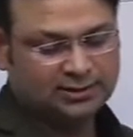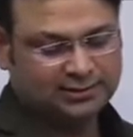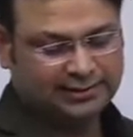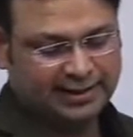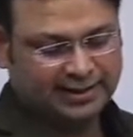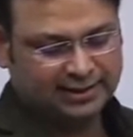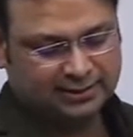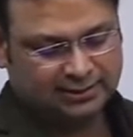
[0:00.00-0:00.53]

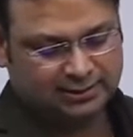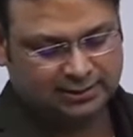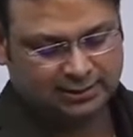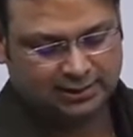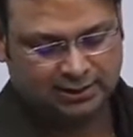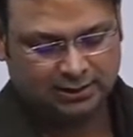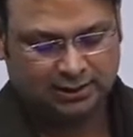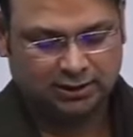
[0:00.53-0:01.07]
Then
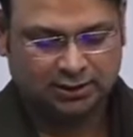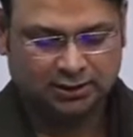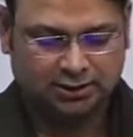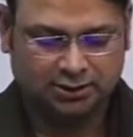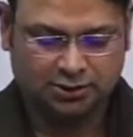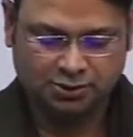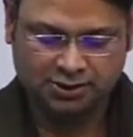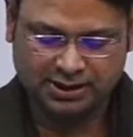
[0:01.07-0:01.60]

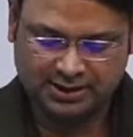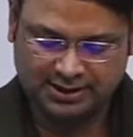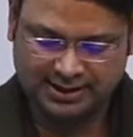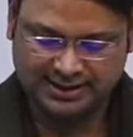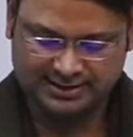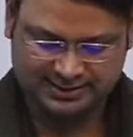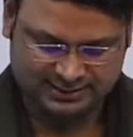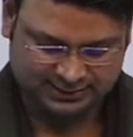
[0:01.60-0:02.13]
you can
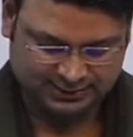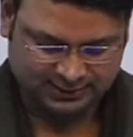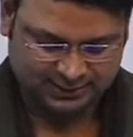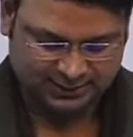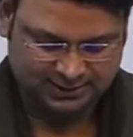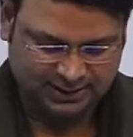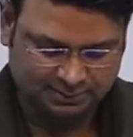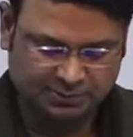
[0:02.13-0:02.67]
write
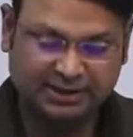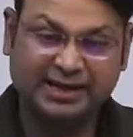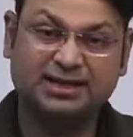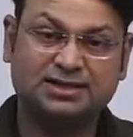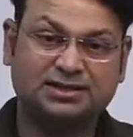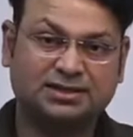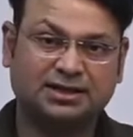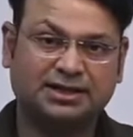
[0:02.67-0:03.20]
some
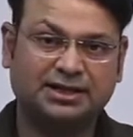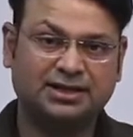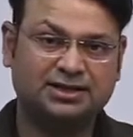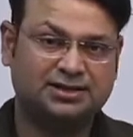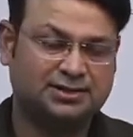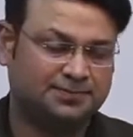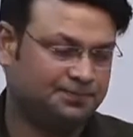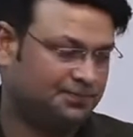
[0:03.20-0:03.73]
case
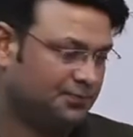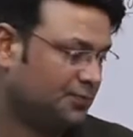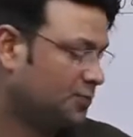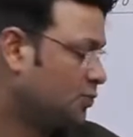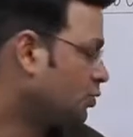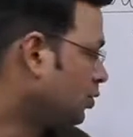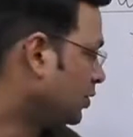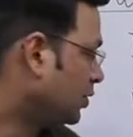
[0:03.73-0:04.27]
studies.
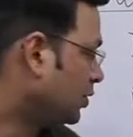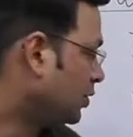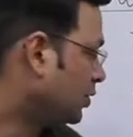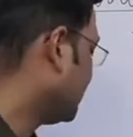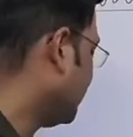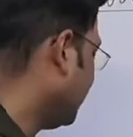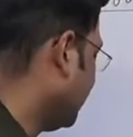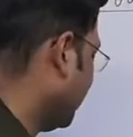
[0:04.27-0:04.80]
So case
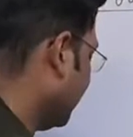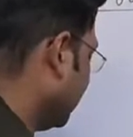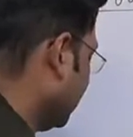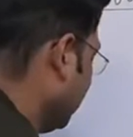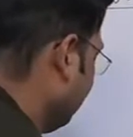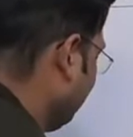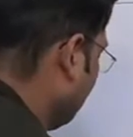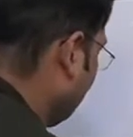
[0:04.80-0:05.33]
study, I
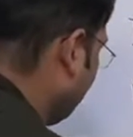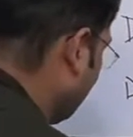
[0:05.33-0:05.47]
can give you